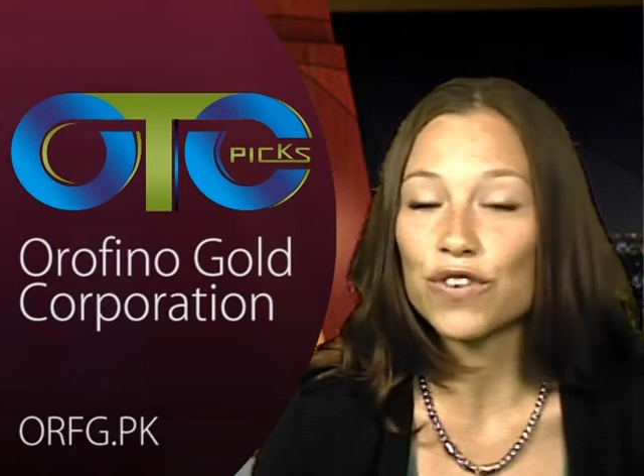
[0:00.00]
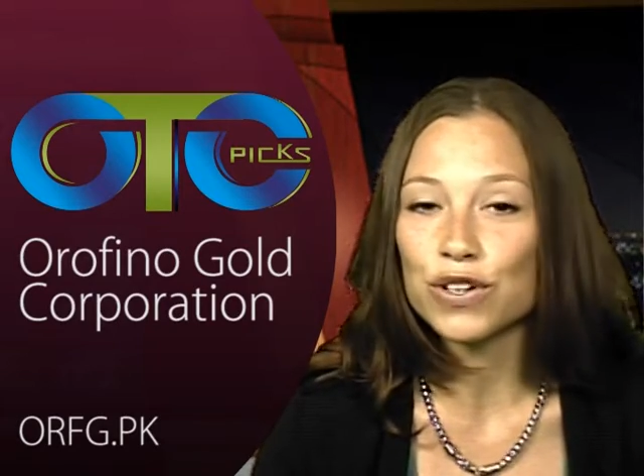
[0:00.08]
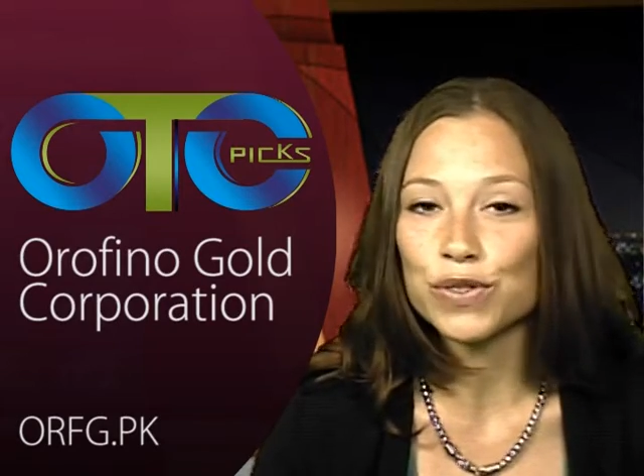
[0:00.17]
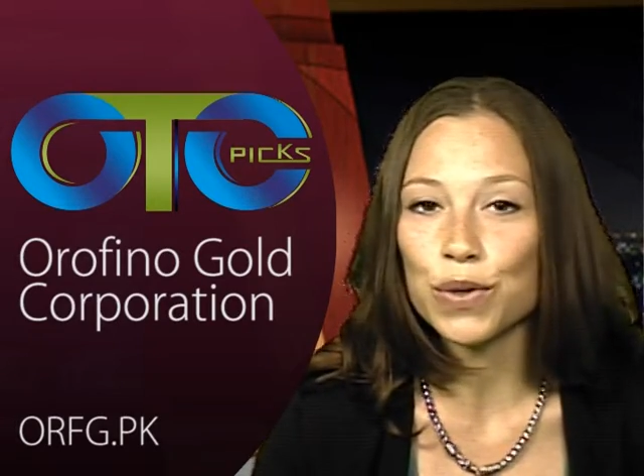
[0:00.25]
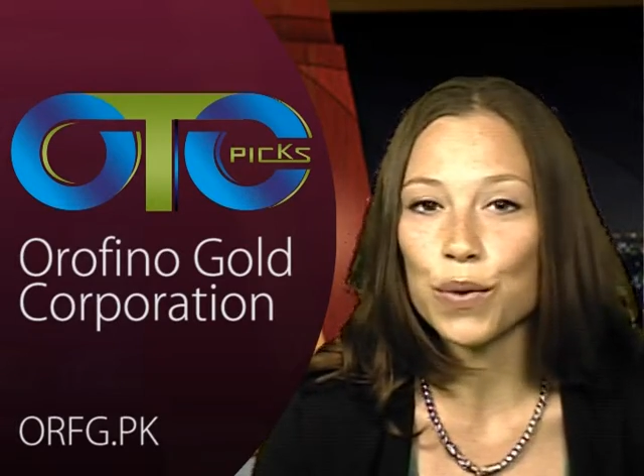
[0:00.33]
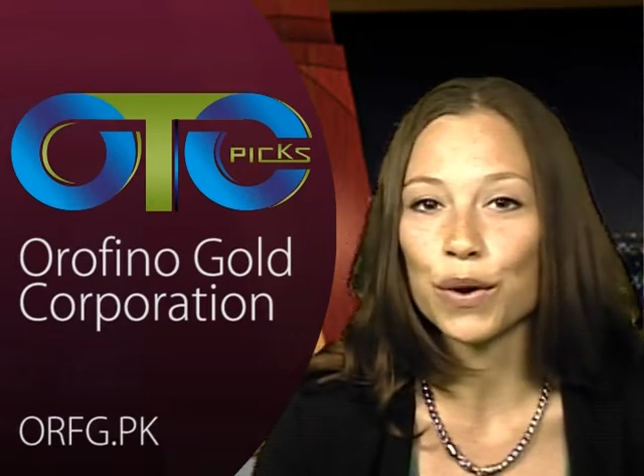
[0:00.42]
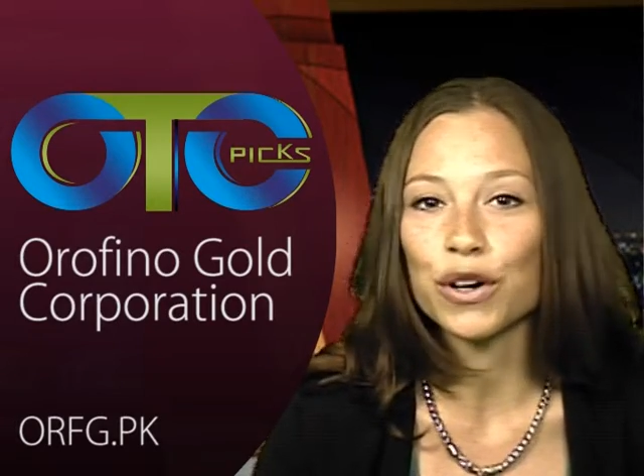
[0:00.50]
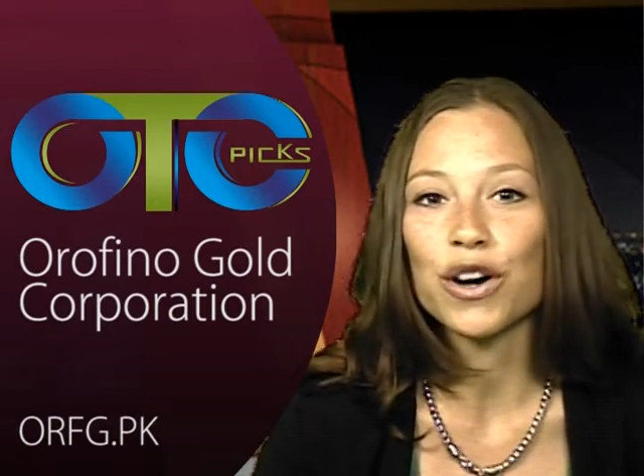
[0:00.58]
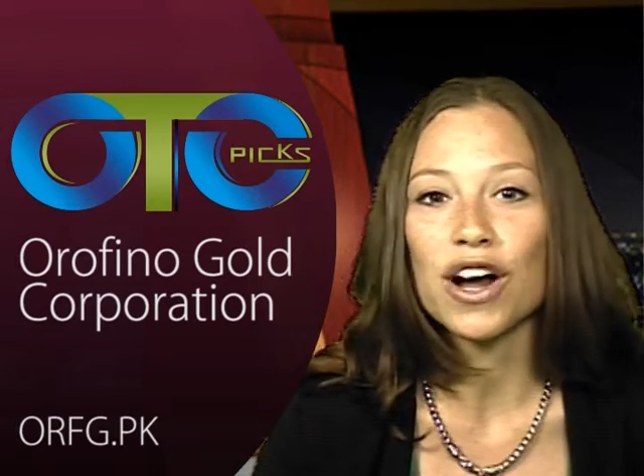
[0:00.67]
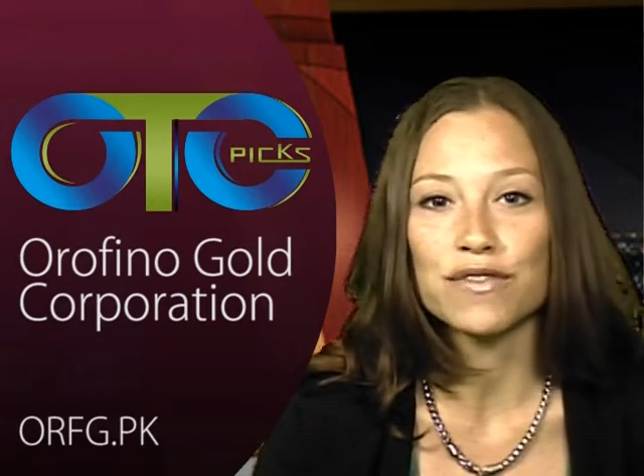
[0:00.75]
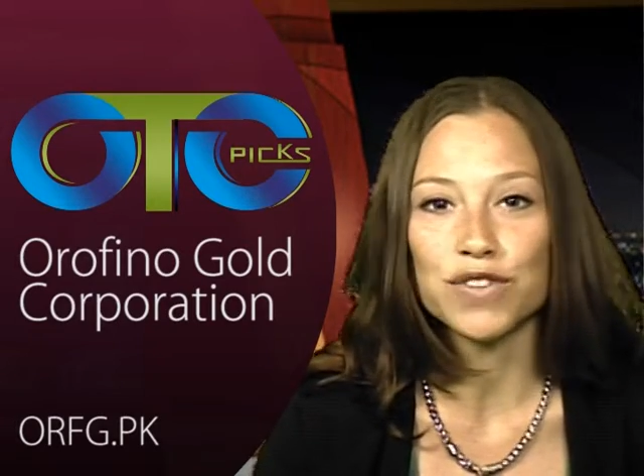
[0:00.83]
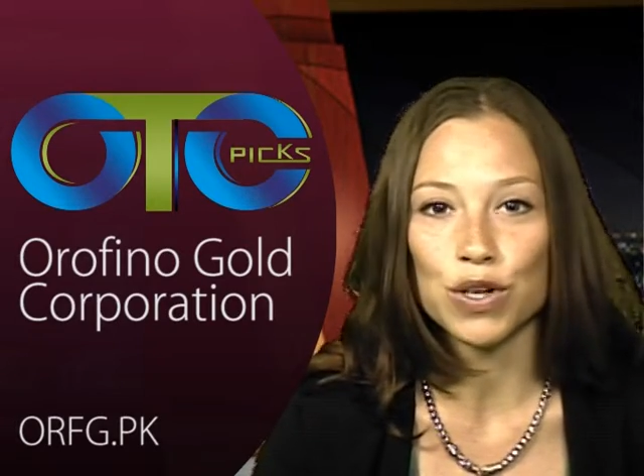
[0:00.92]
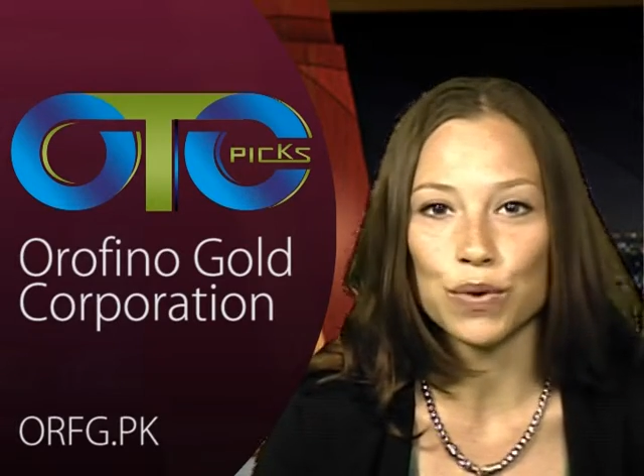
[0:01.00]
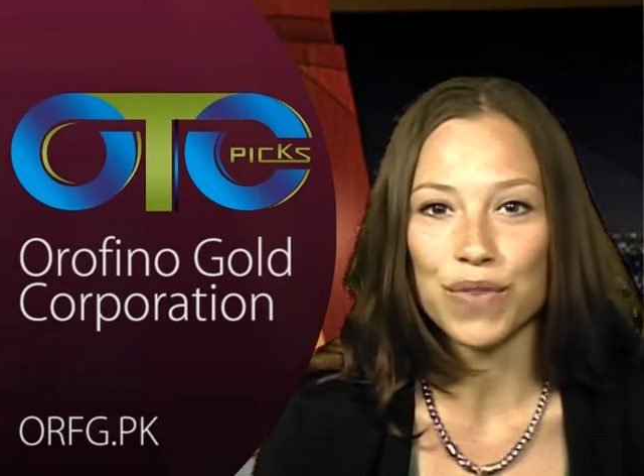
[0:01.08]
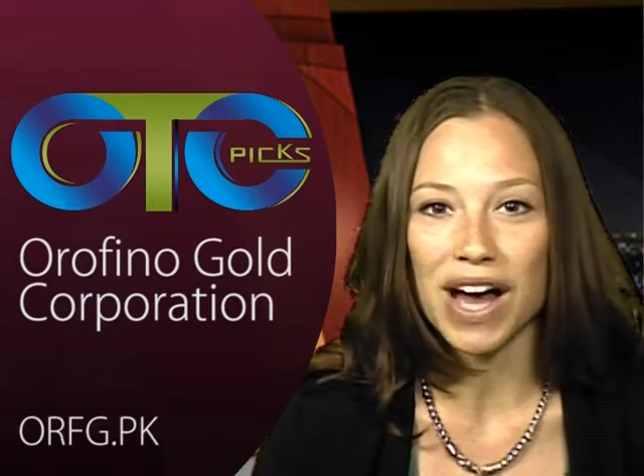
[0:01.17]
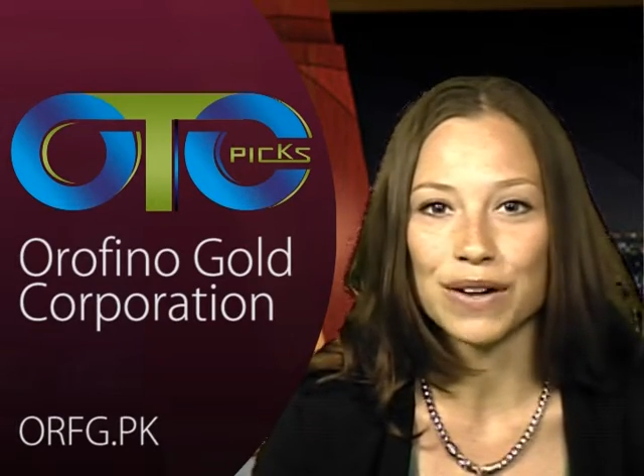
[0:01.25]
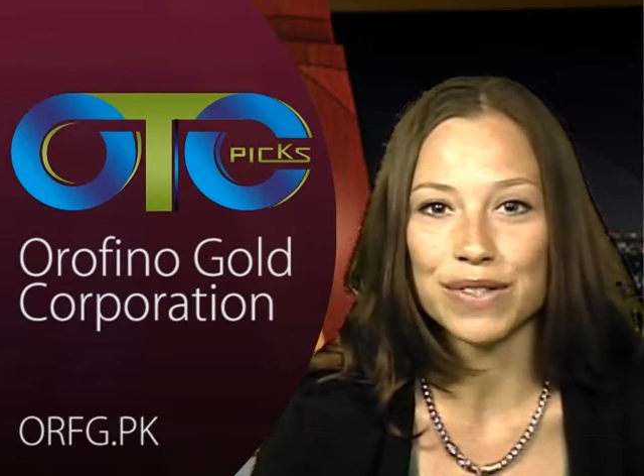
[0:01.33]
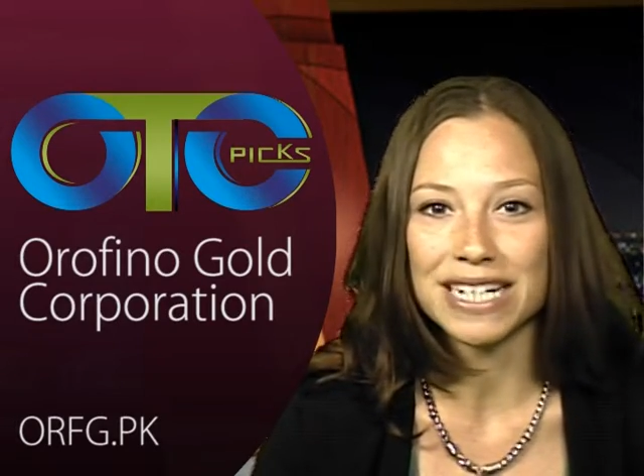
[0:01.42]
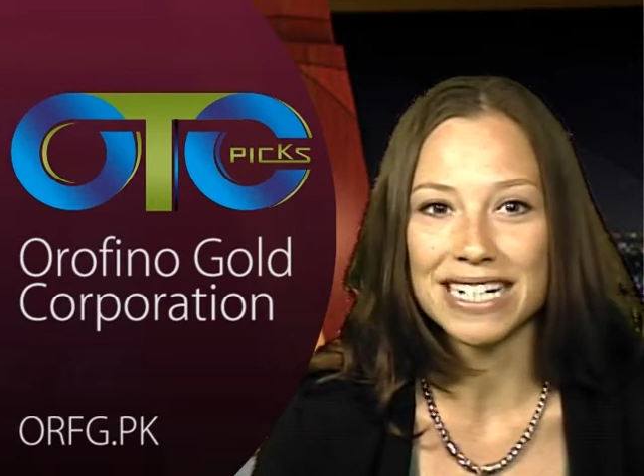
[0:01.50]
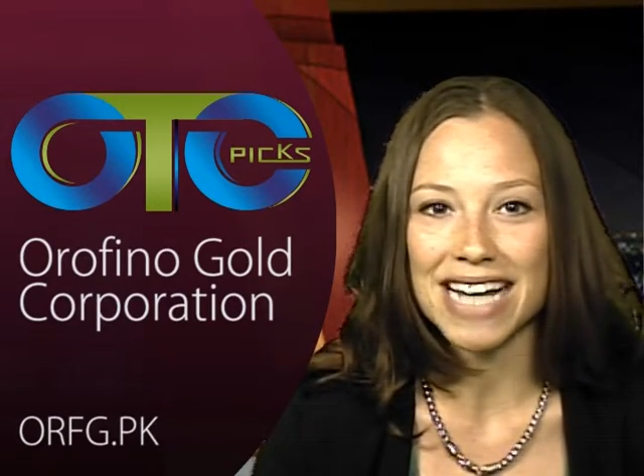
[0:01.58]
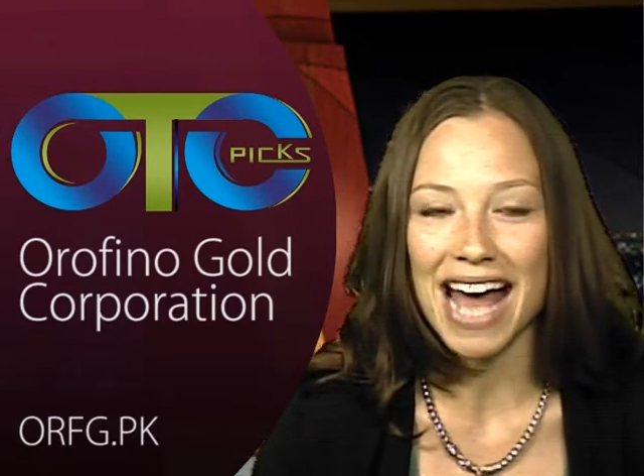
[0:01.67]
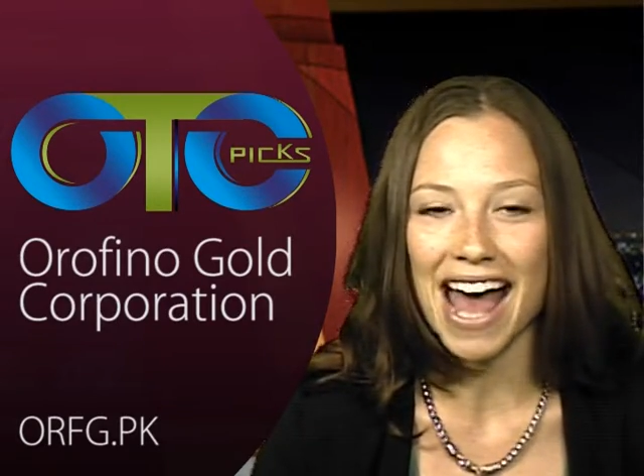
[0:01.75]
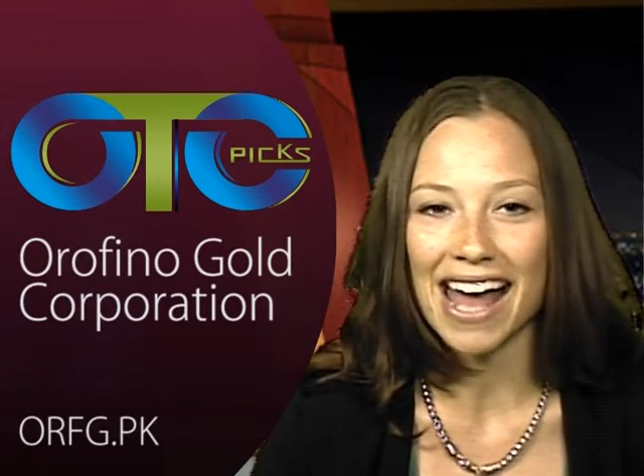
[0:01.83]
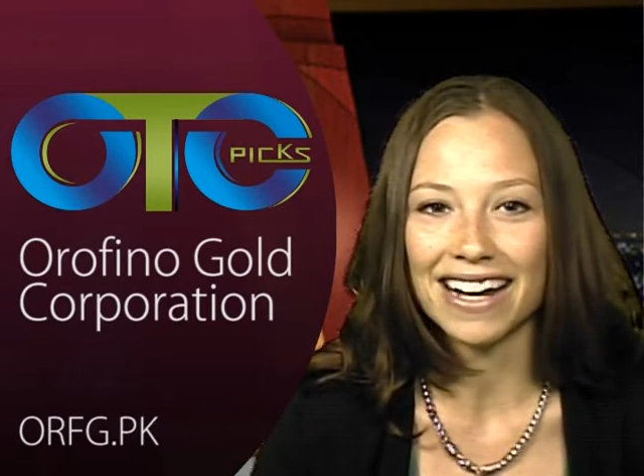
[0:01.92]
first quarter of
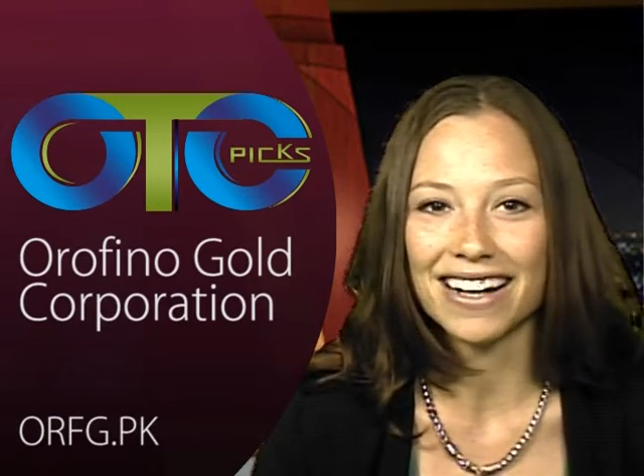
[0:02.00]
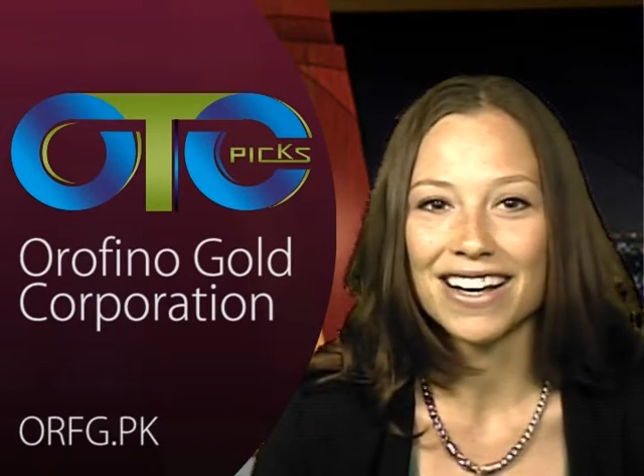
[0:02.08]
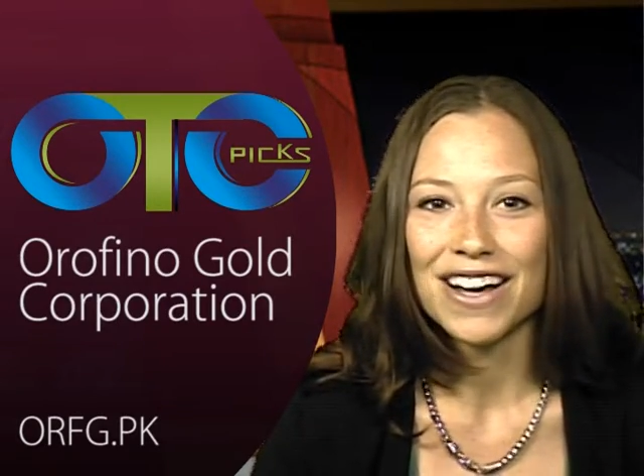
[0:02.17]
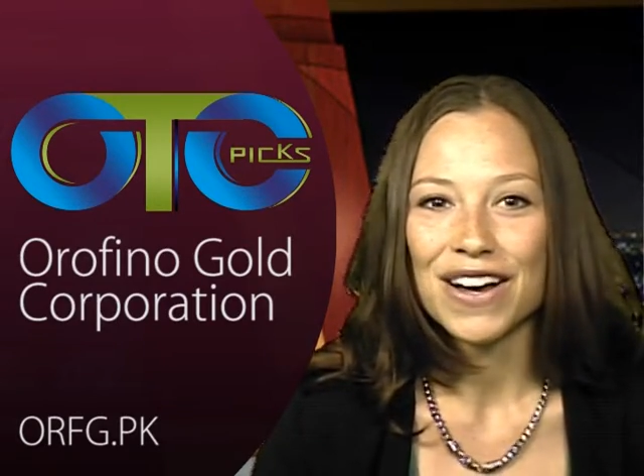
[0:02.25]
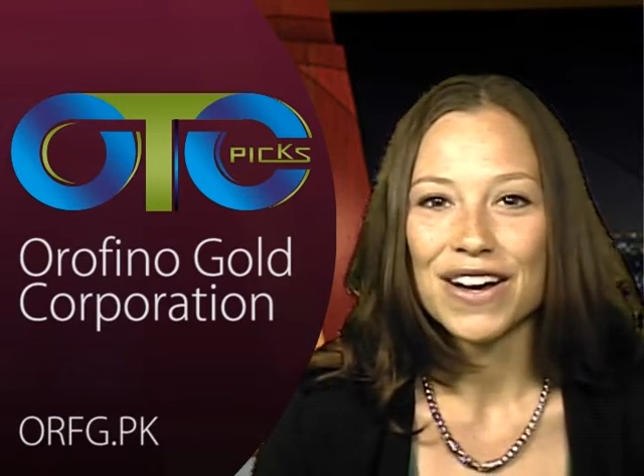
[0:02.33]
2010.